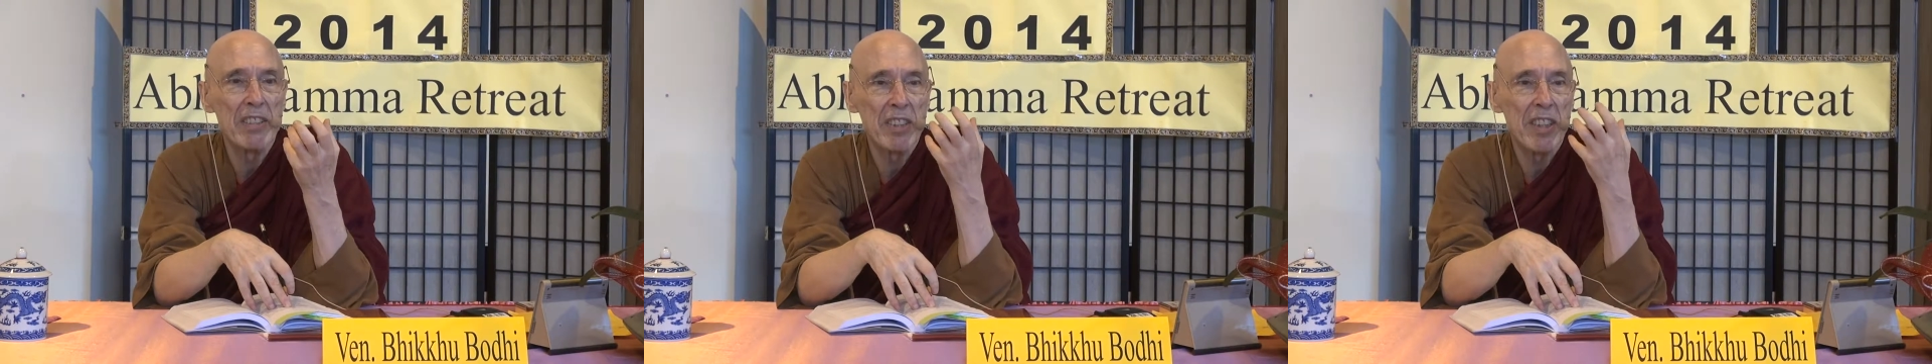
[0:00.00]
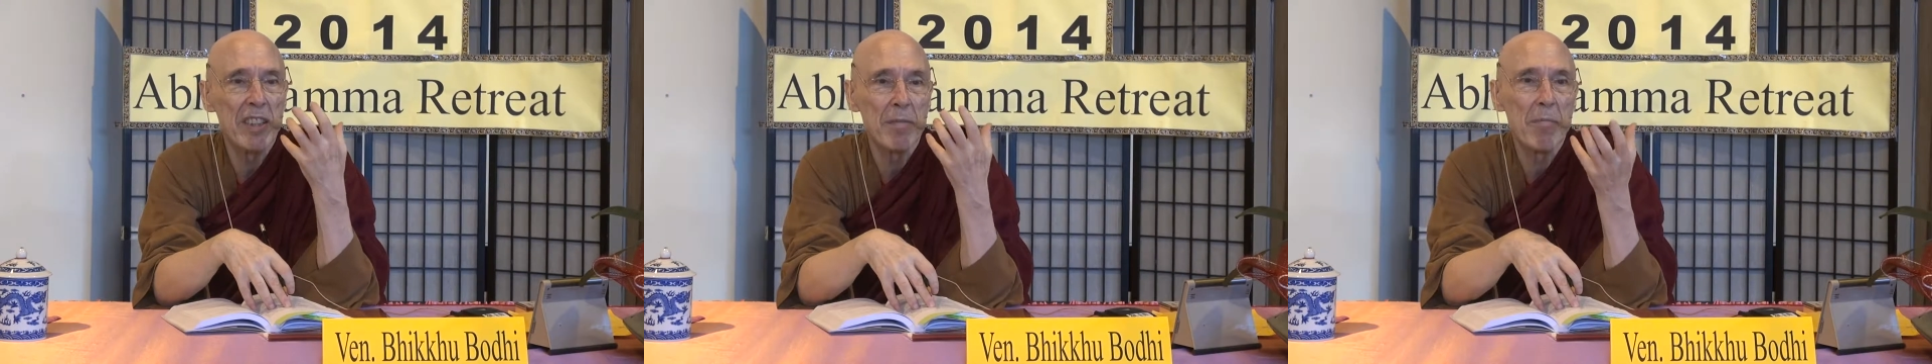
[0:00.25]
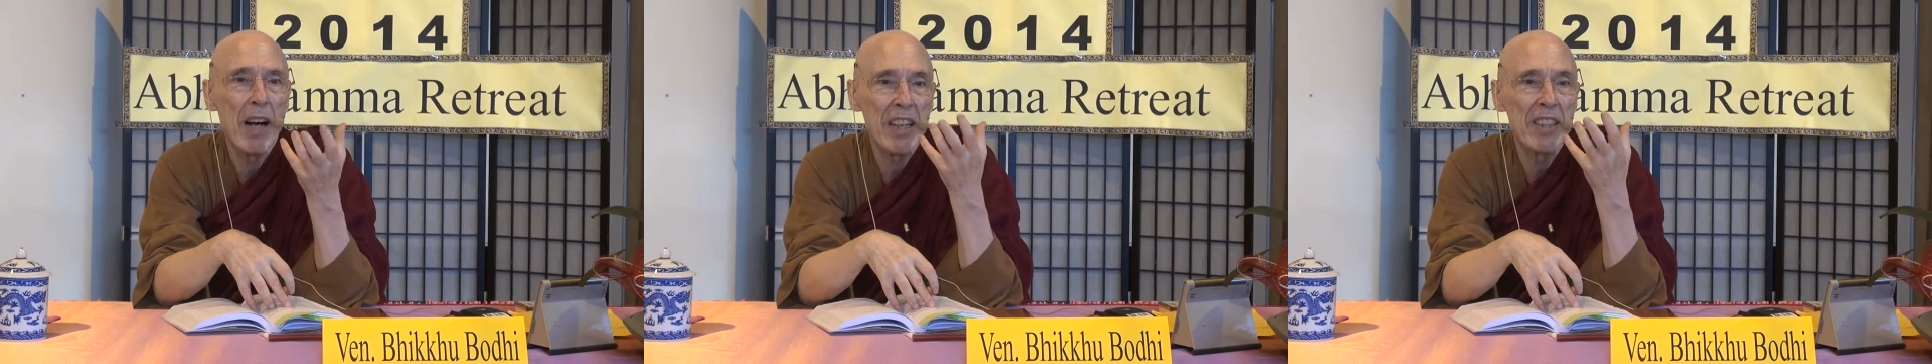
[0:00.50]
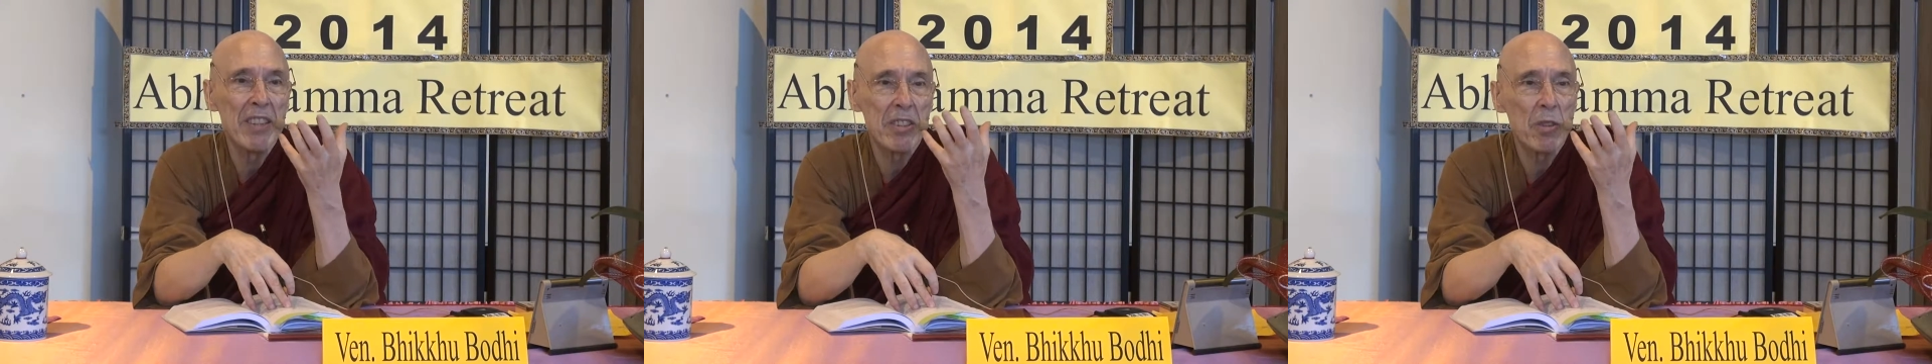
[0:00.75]
so that
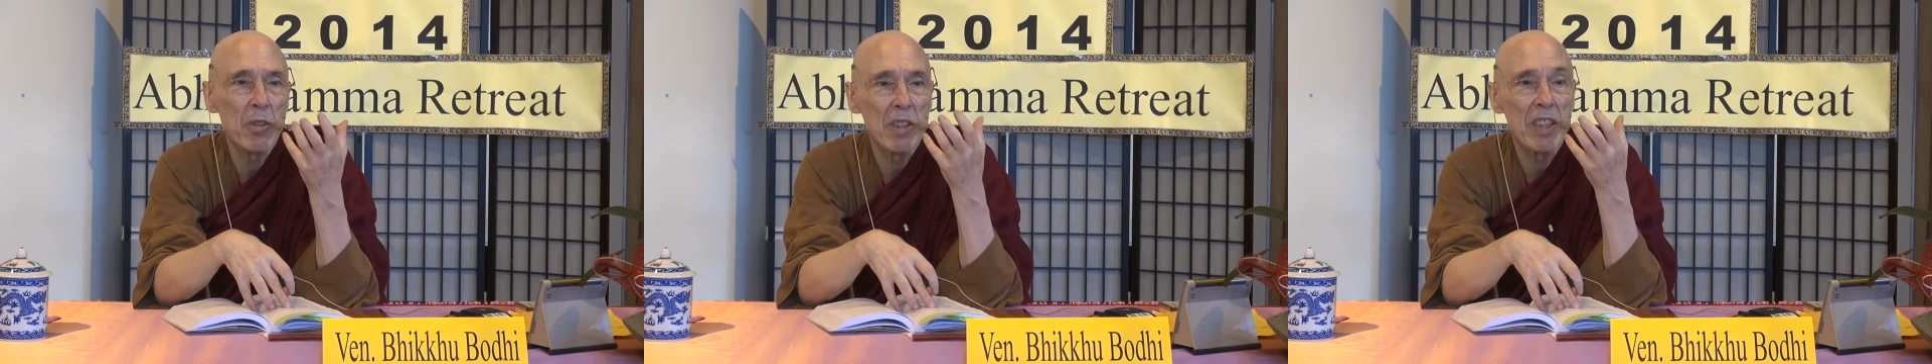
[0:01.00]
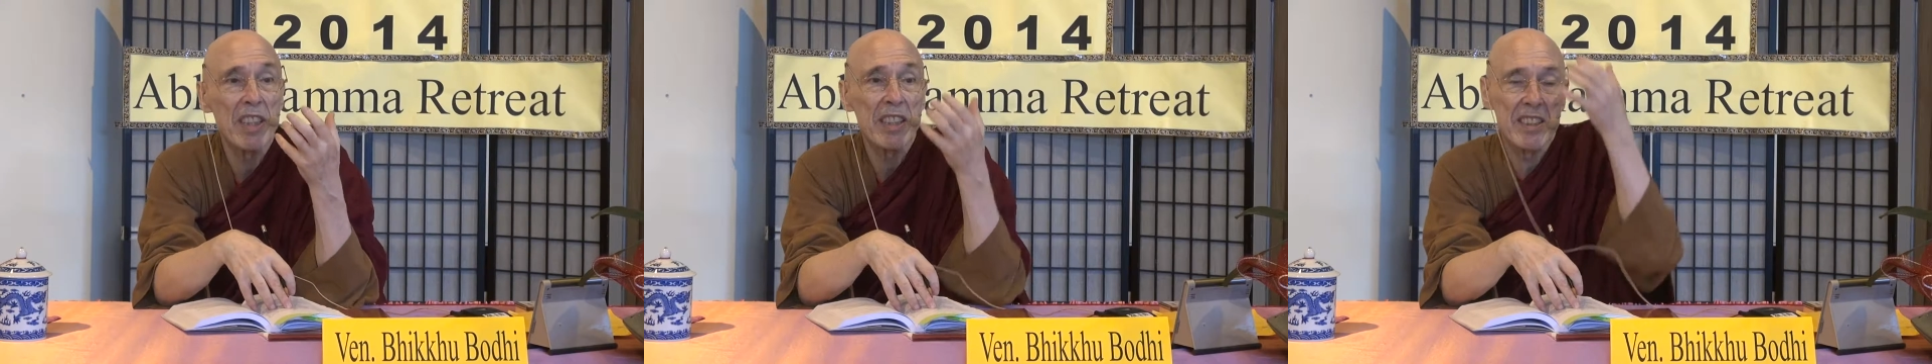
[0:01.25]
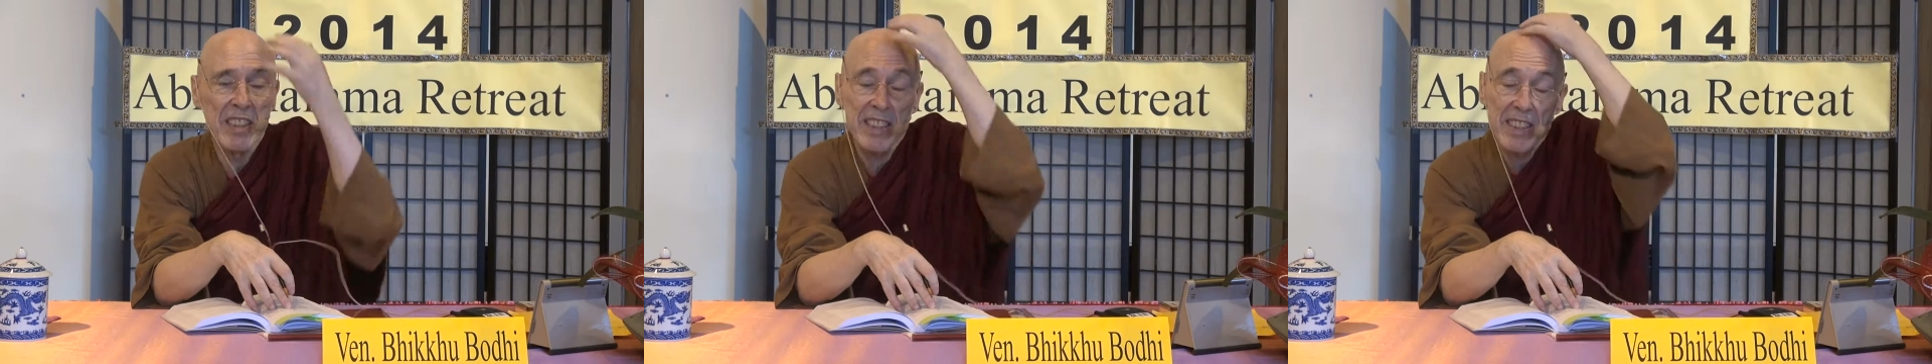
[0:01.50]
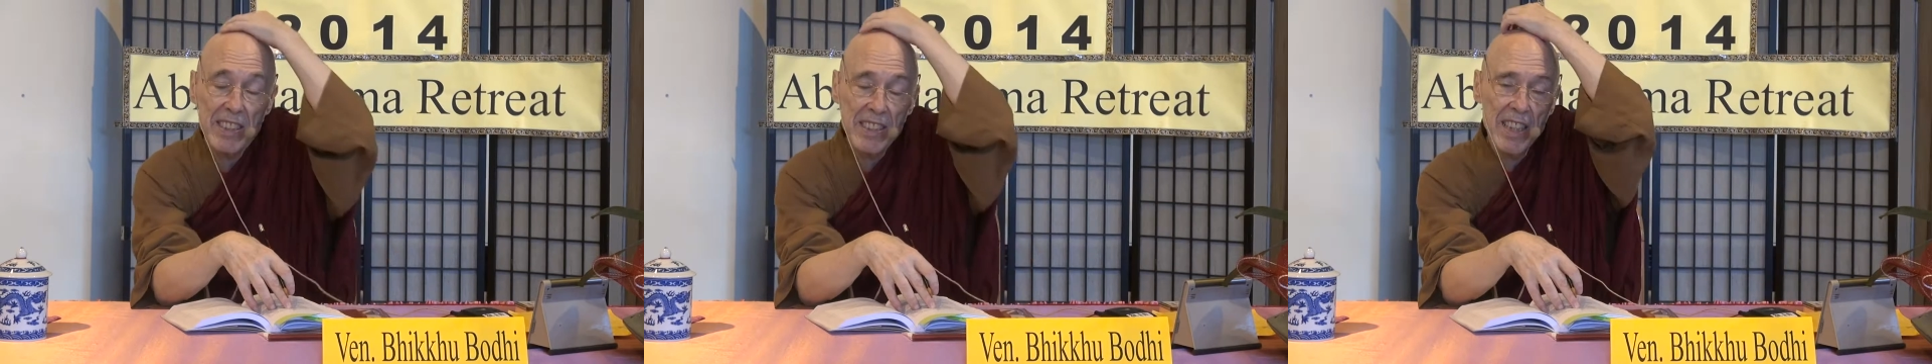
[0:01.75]
mind is all that
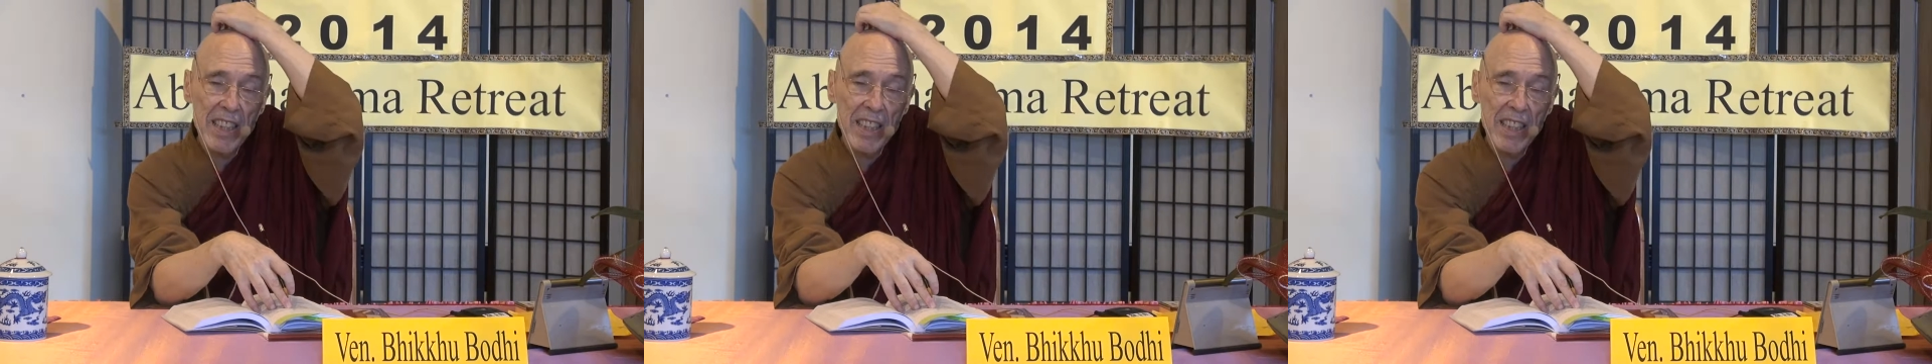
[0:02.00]
exists?